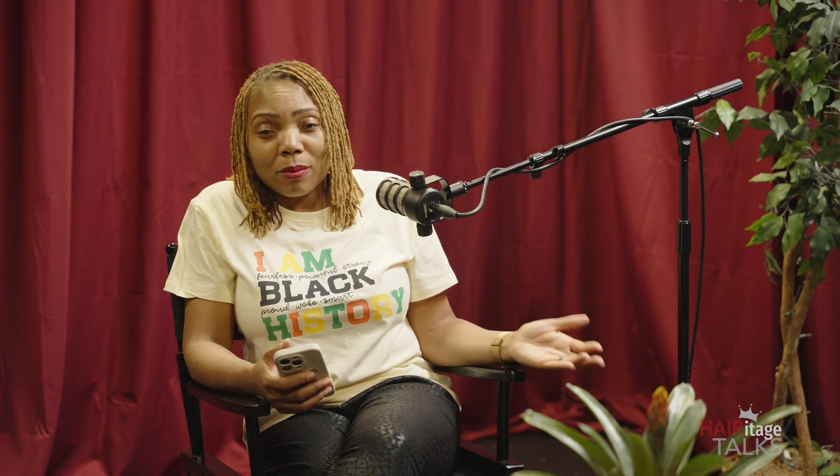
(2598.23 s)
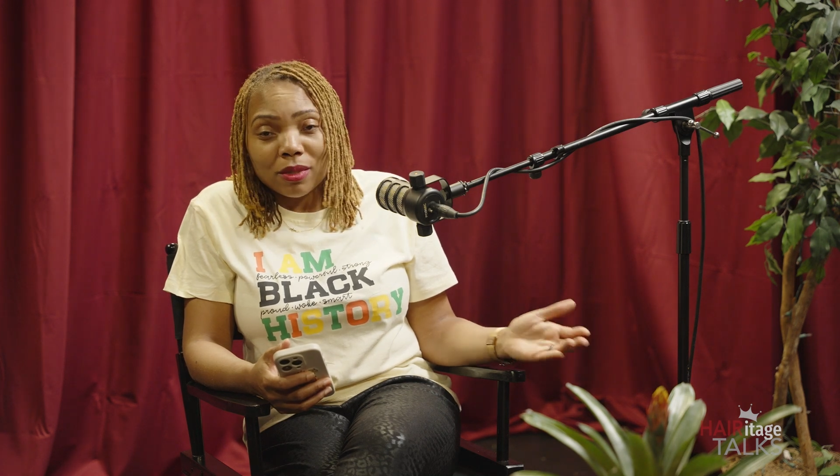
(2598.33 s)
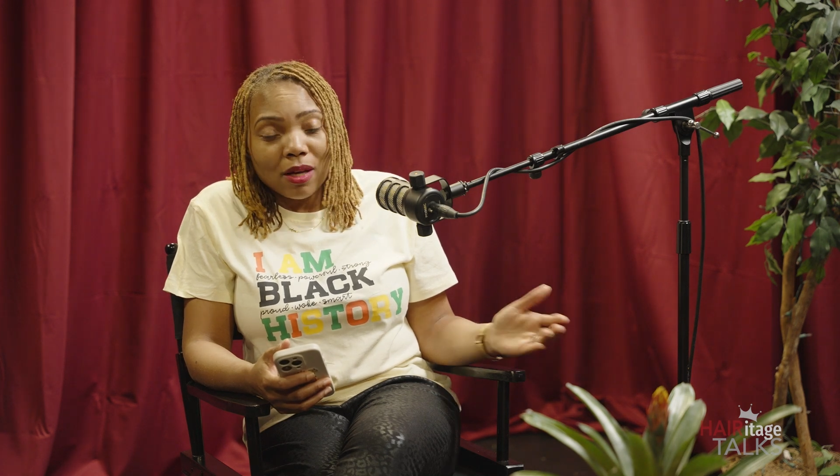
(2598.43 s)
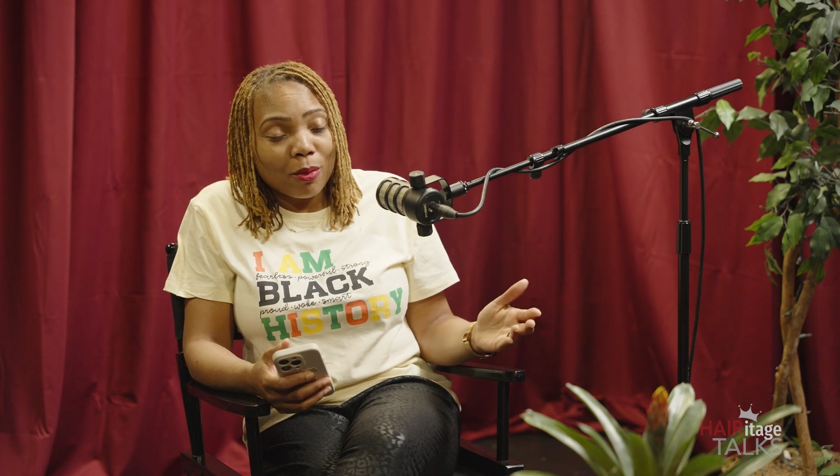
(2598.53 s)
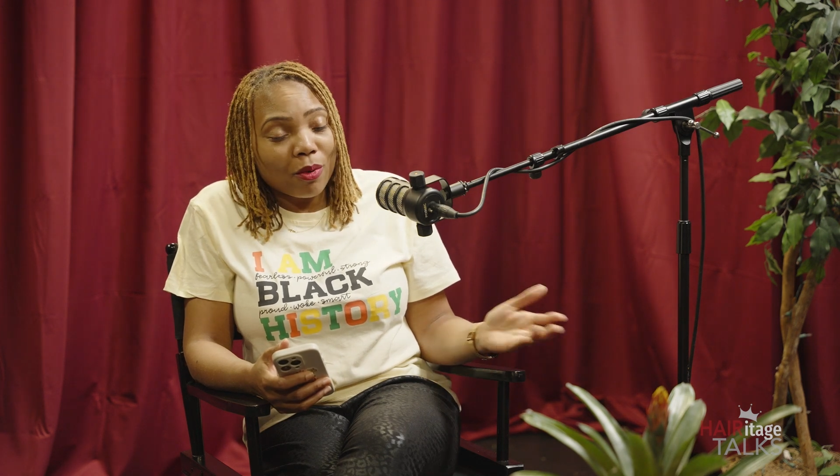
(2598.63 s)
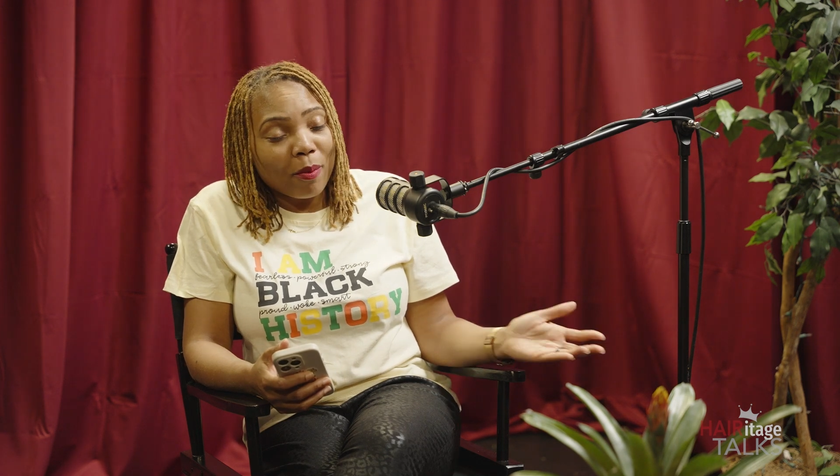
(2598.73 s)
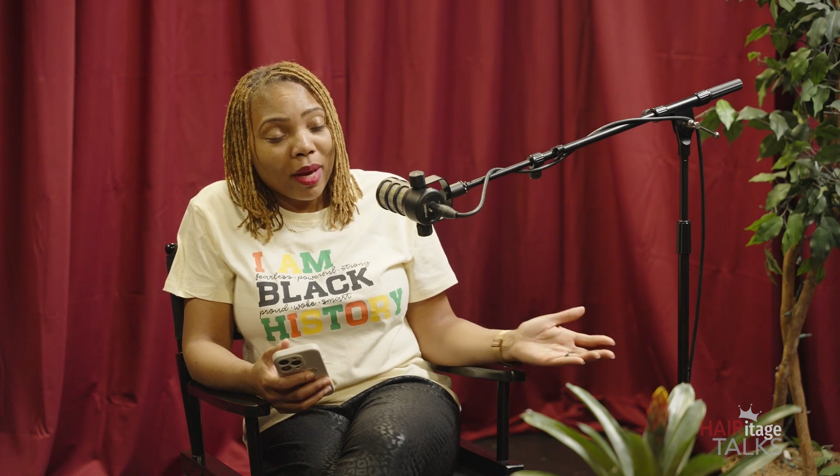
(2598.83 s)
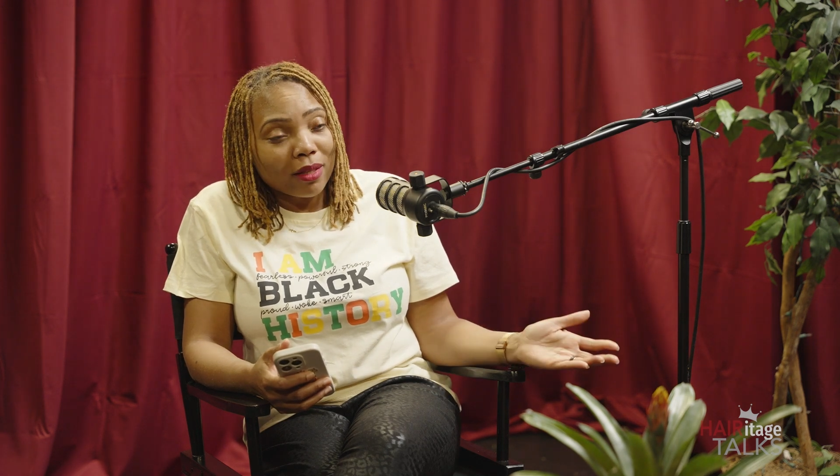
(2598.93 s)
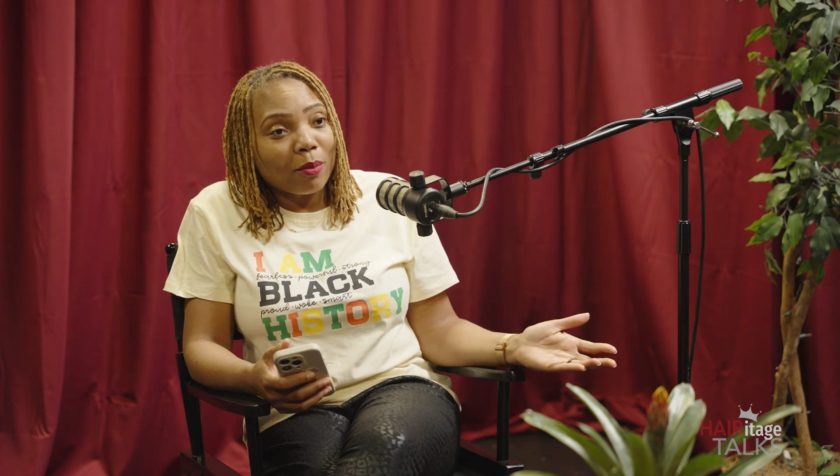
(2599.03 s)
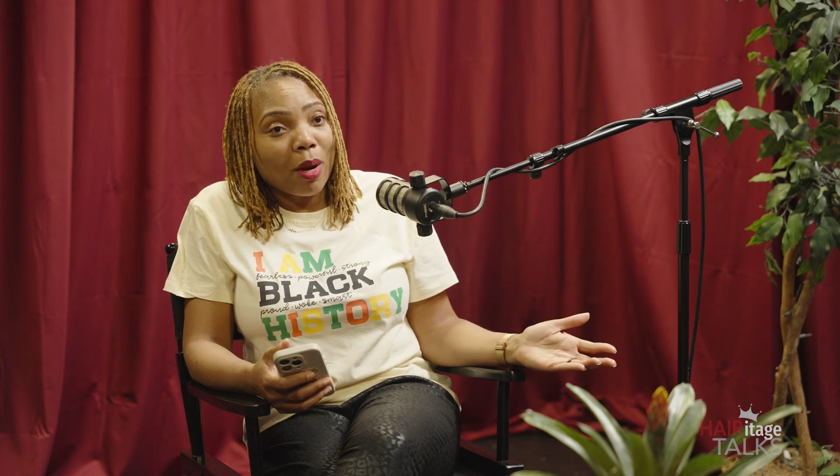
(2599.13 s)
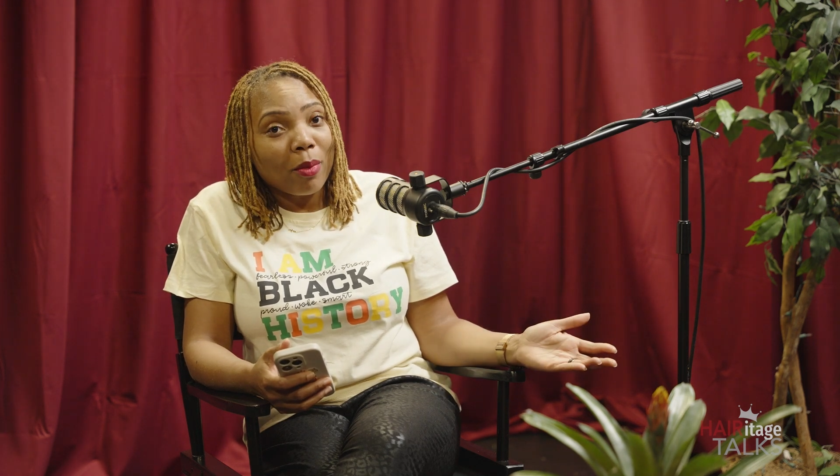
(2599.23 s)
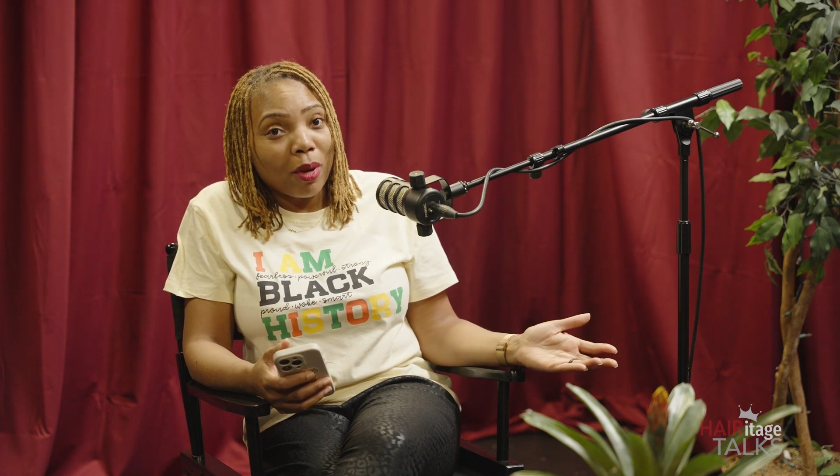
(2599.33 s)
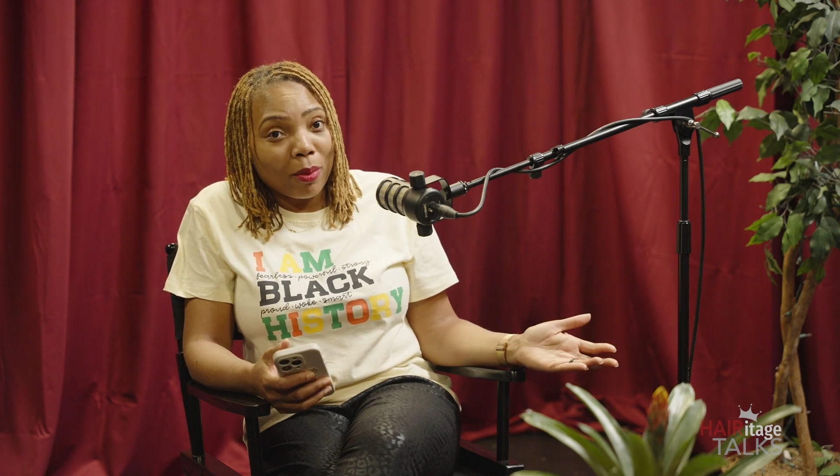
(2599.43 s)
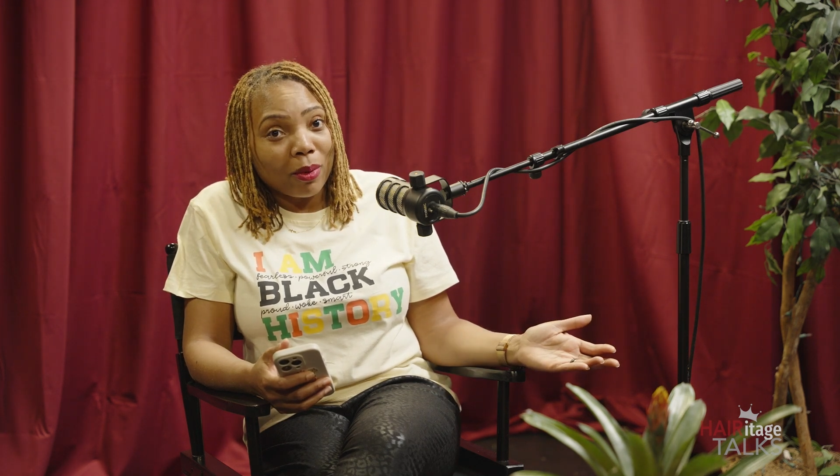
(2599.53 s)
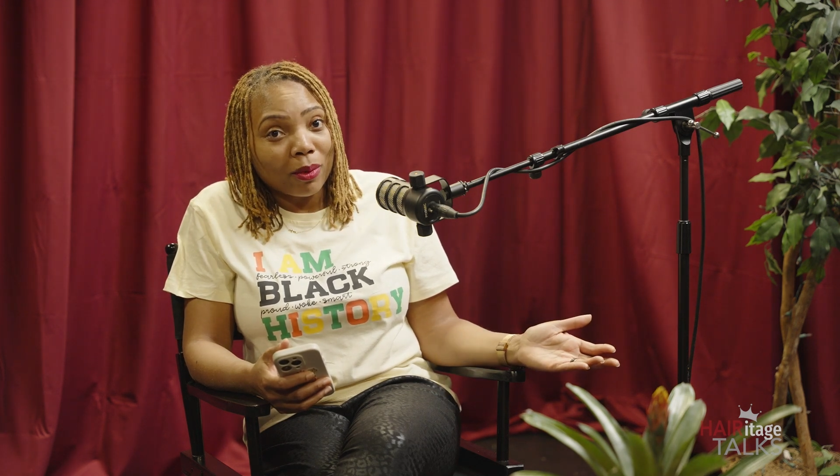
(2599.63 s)
I'm sorry, I'm going back to my
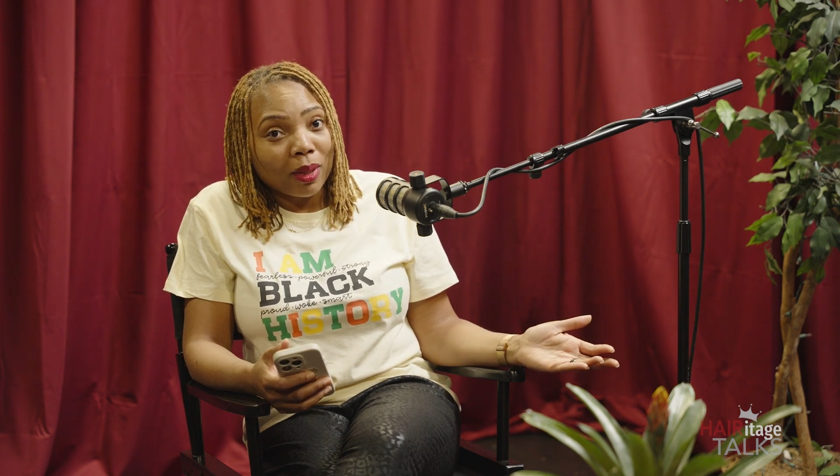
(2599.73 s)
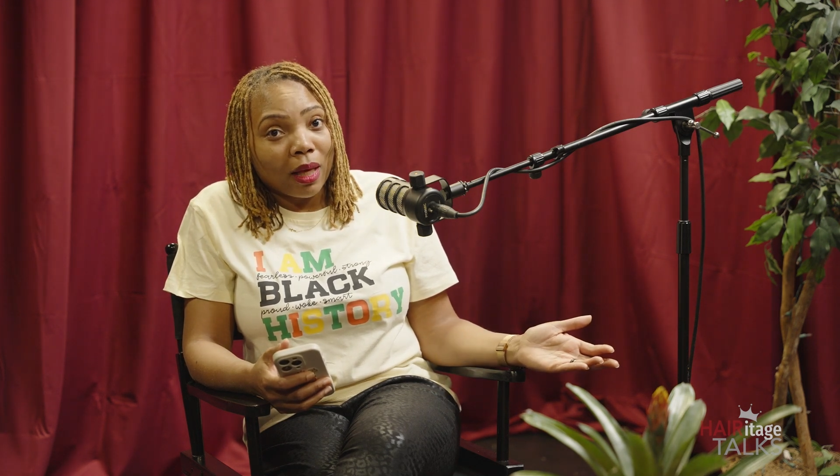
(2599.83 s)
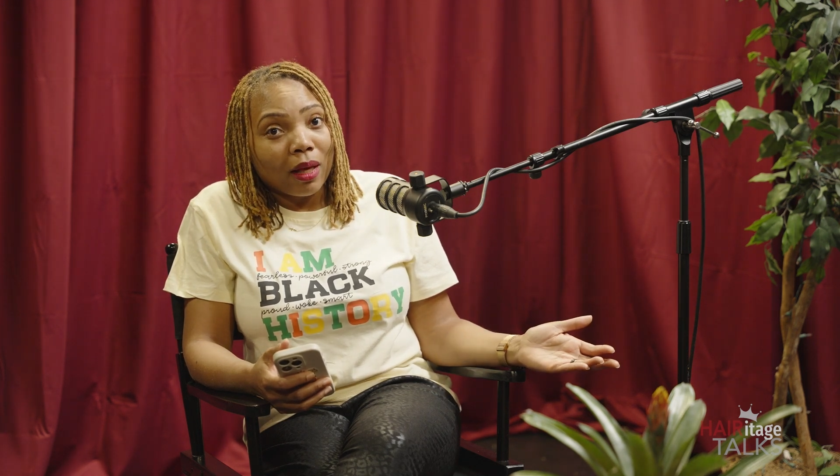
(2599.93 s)
bubble.